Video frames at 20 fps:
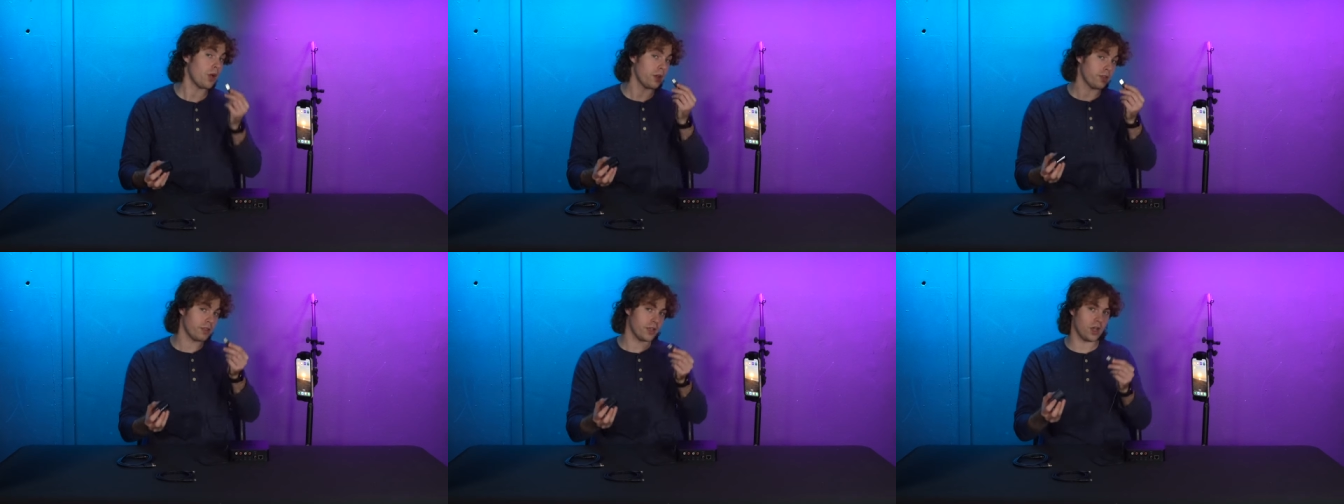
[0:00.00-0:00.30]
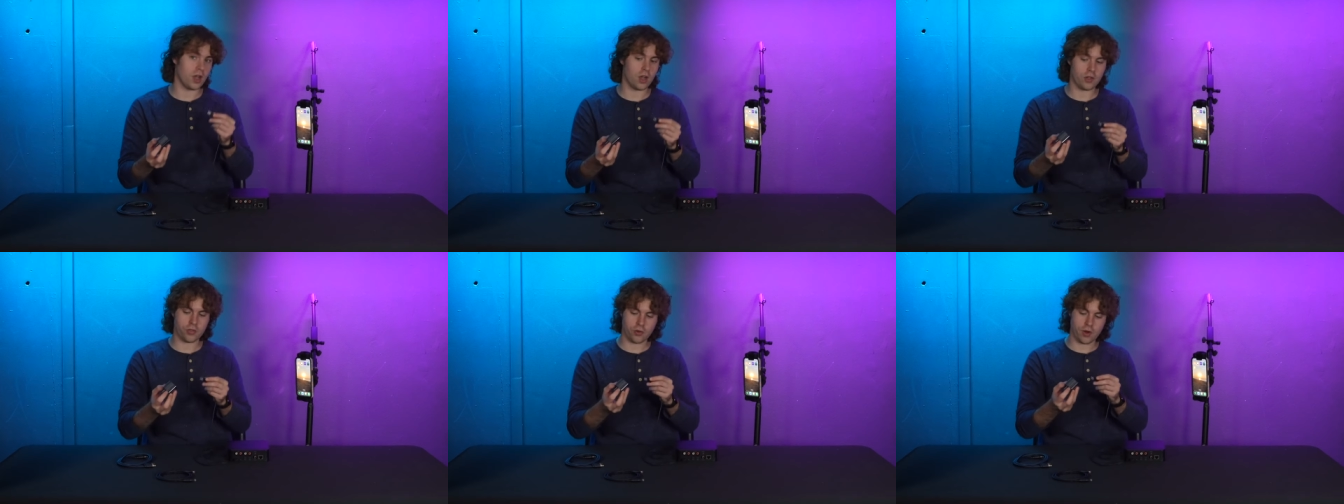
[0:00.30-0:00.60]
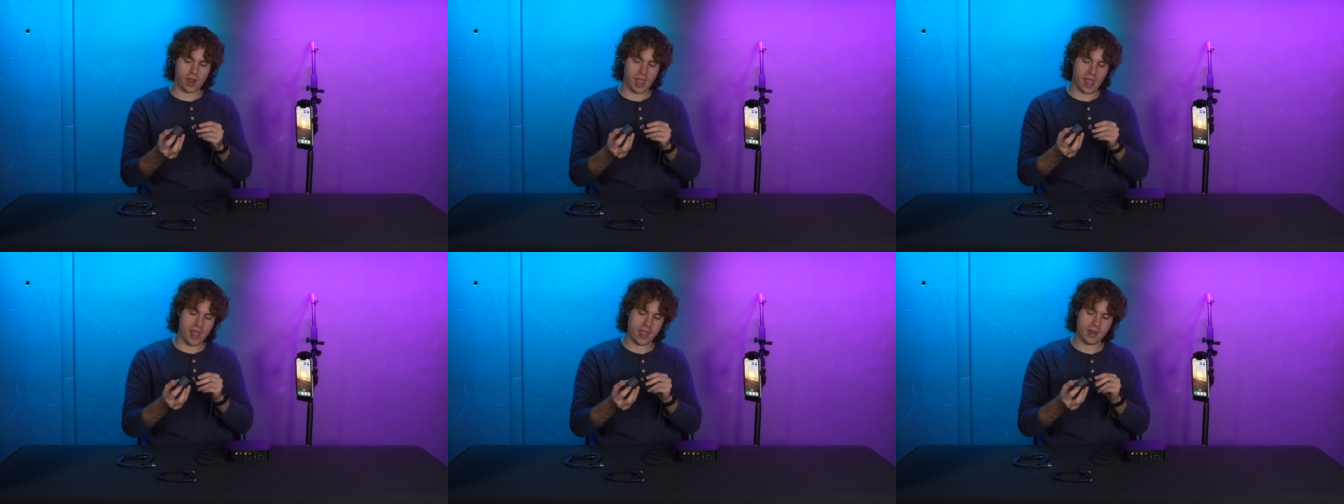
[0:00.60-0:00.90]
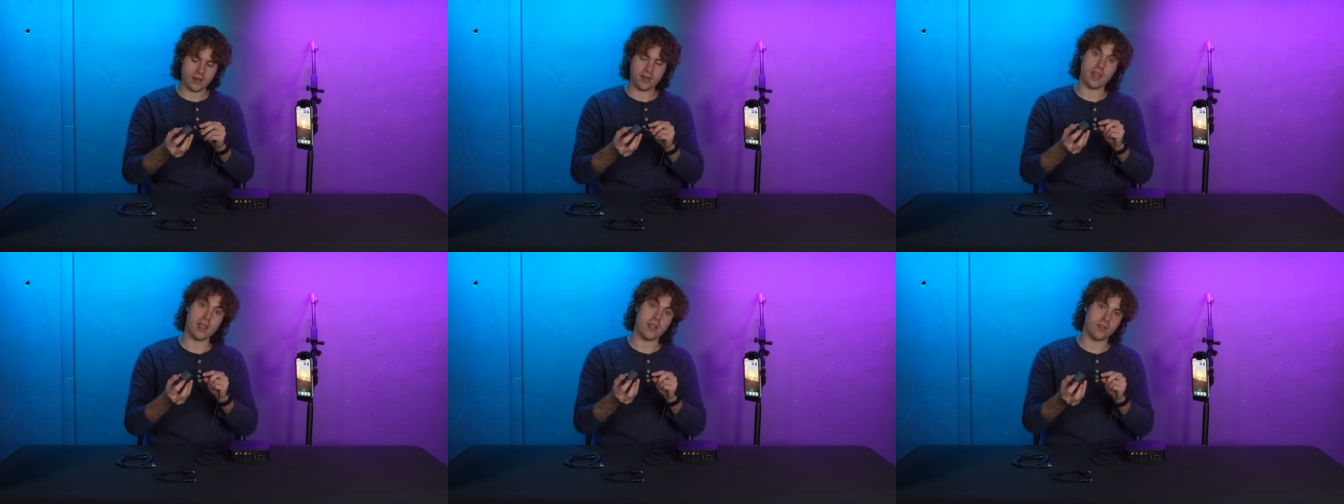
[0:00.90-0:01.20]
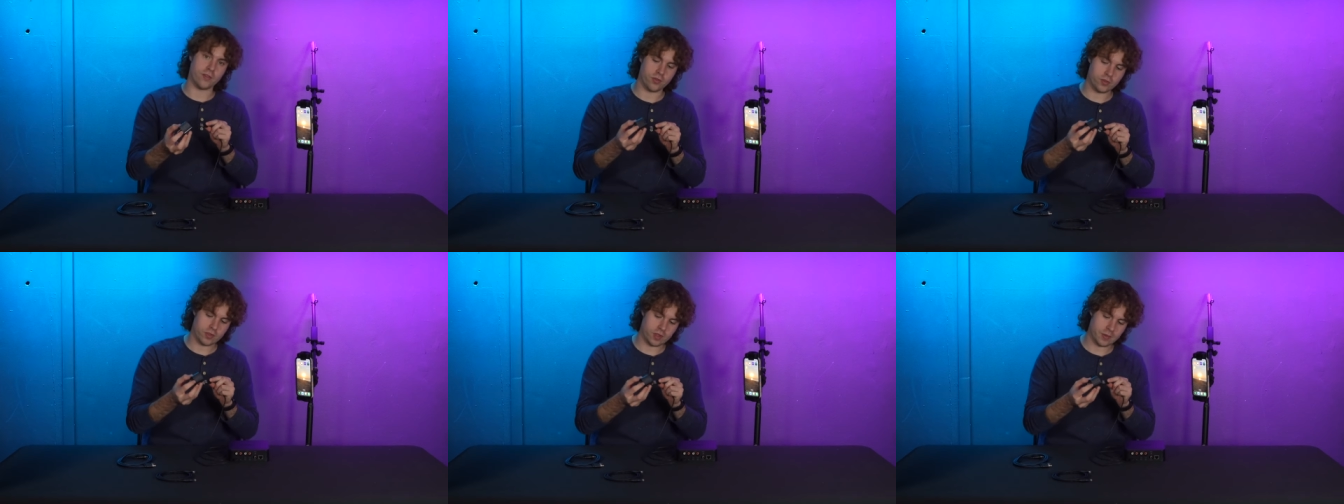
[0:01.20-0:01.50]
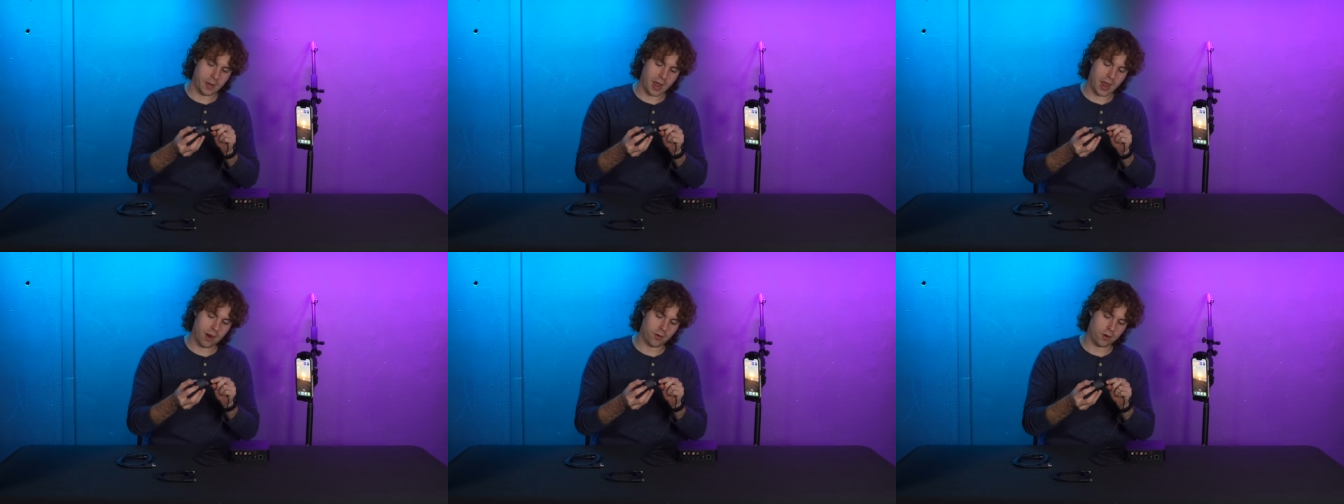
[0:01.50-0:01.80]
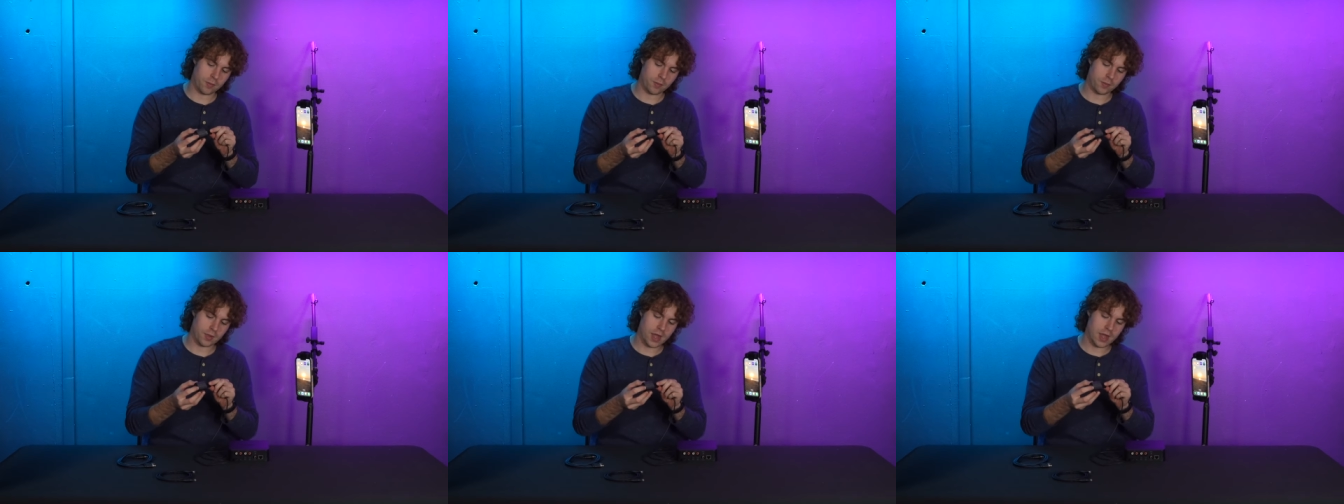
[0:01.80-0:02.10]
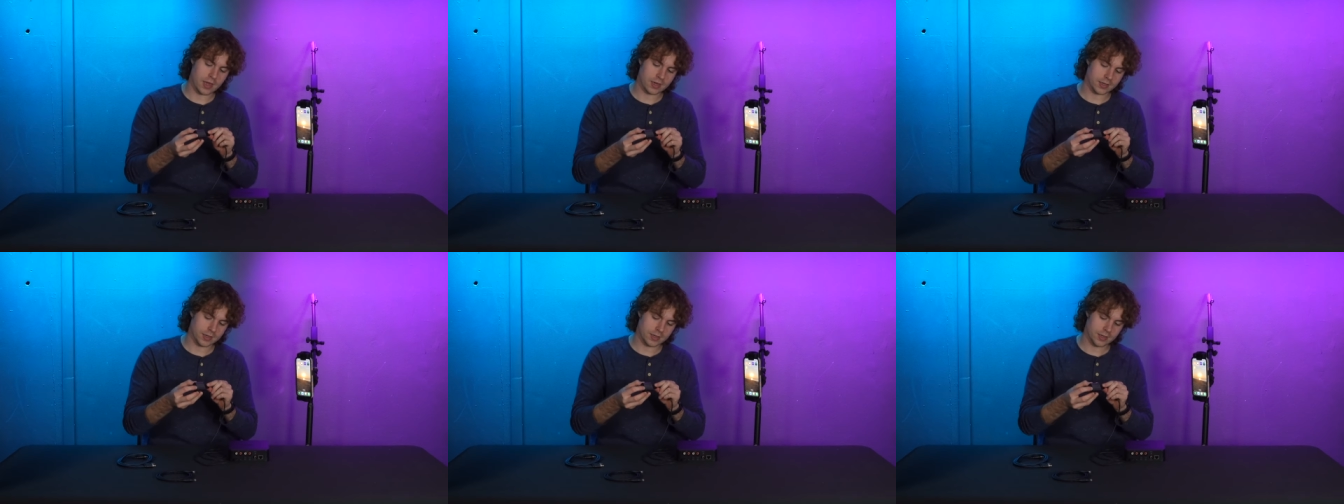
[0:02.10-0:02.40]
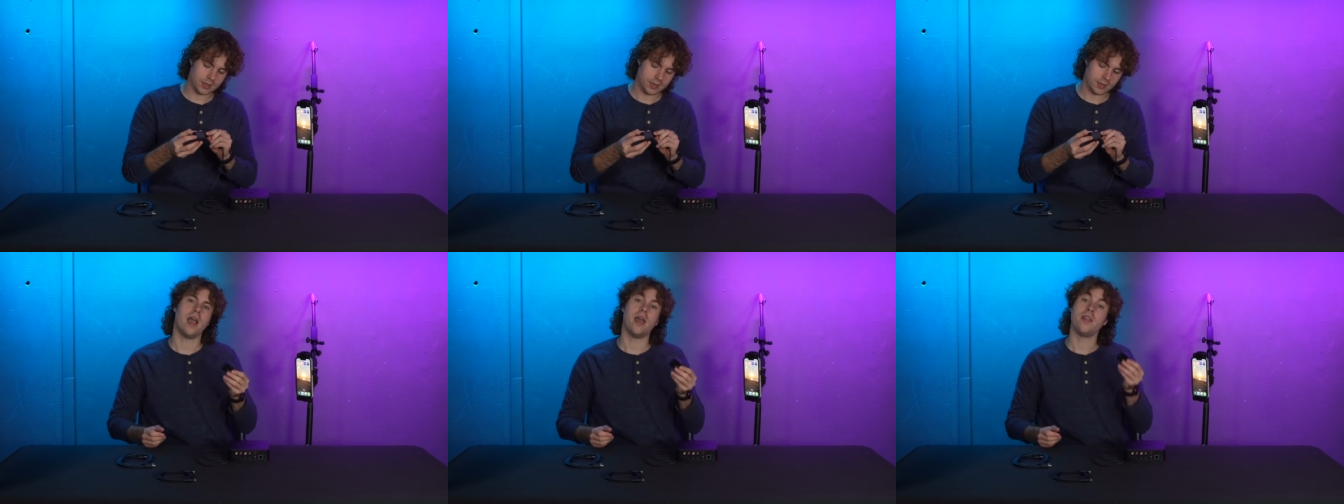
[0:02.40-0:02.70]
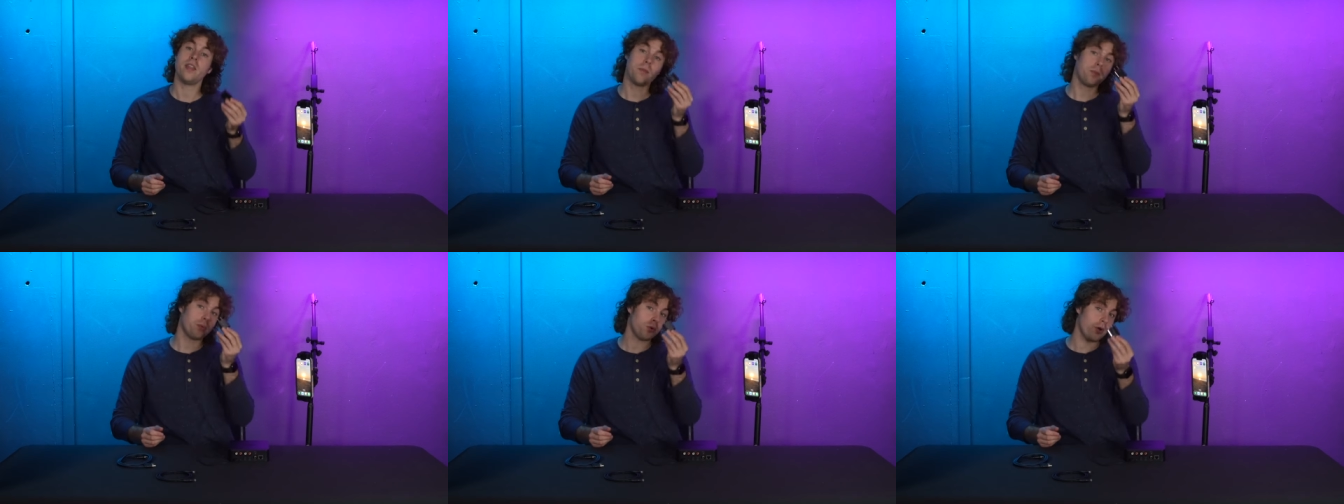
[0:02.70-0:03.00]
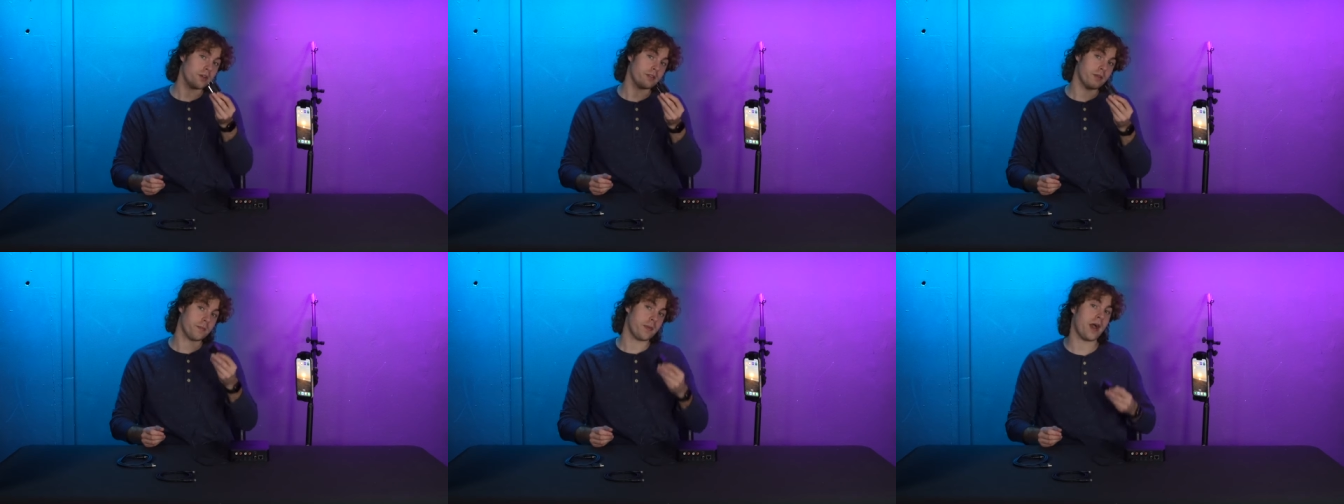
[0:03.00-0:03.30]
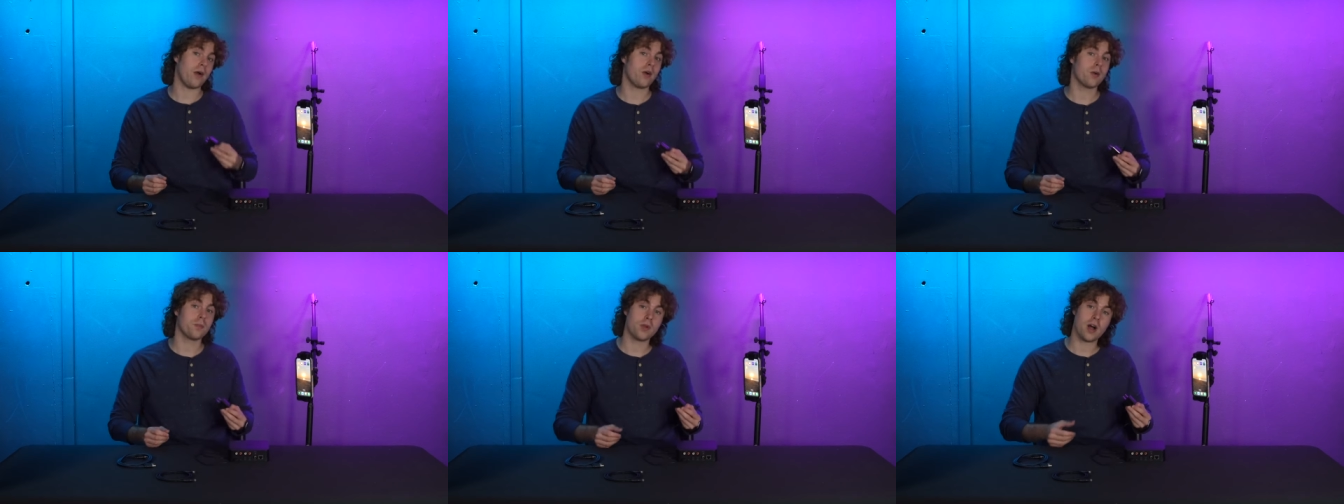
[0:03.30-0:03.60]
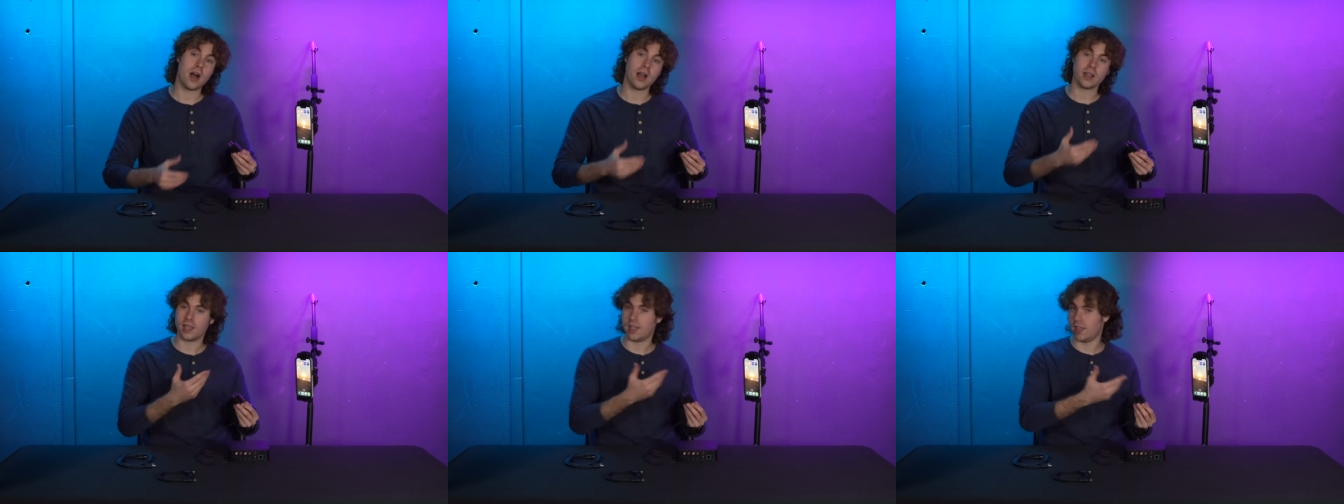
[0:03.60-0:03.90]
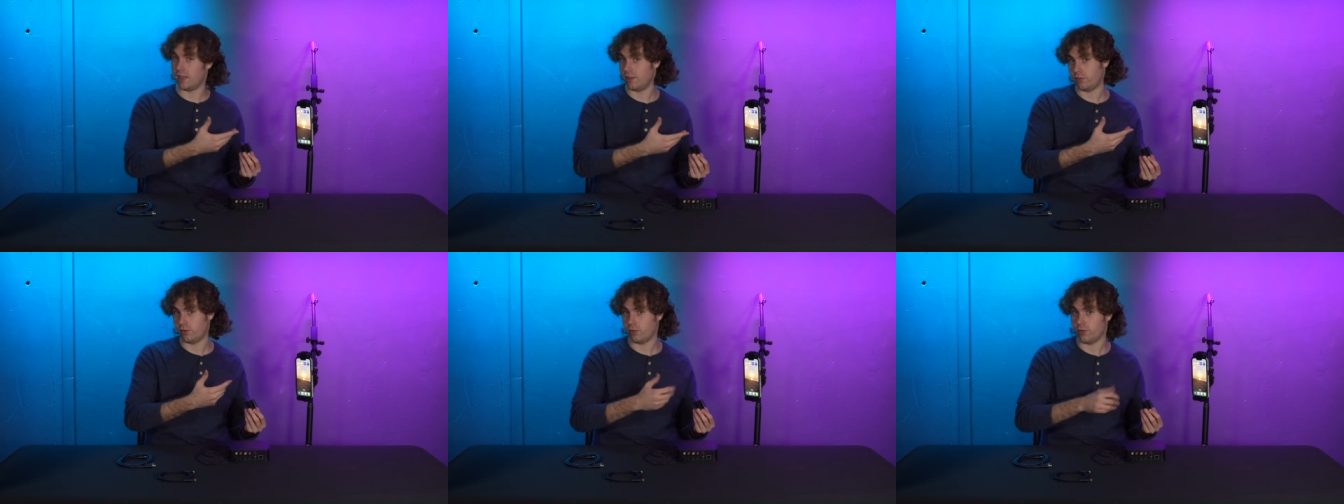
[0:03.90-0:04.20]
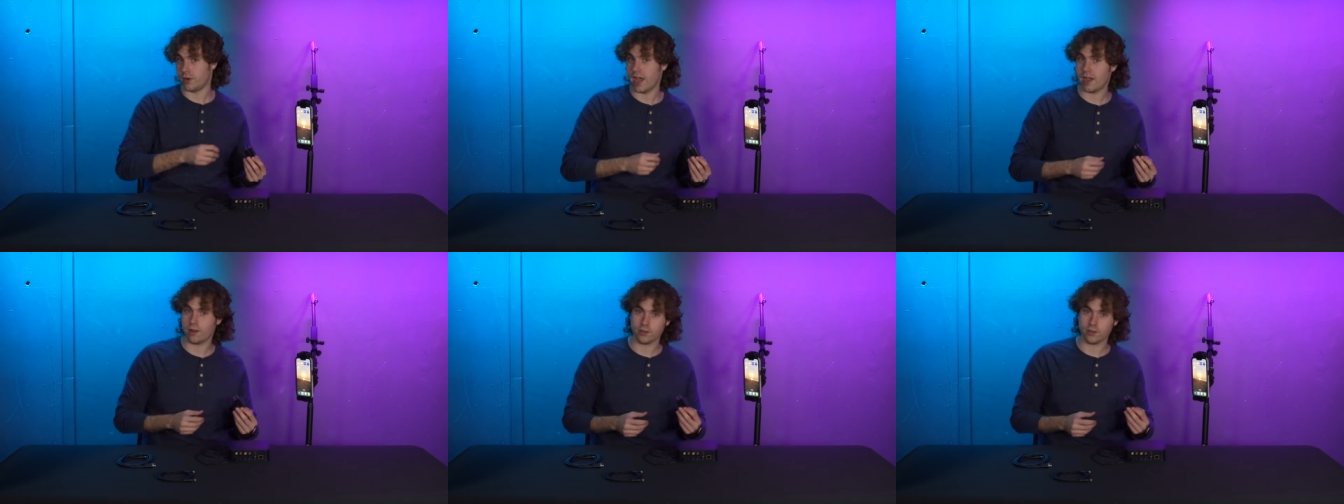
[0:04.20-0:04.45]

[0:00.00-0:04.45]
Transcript: plug the other end into the power block, and then plug the power block into an